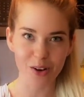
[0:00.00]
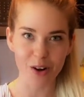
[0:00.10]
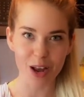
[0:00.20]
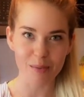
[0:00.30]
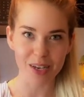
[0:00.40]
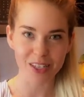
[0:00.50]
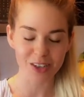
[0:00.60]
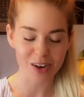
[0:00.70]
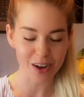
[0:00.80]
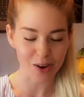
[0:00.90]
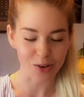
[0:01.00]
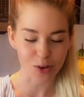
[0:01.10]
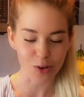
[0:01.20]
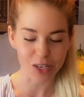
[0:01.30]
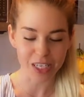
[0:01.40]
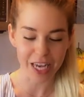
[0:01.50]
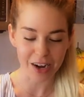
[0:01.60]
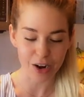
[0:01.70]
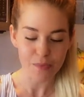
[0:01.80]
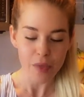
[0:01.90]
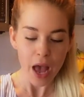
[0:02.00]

carne mixture and our golden cheddar.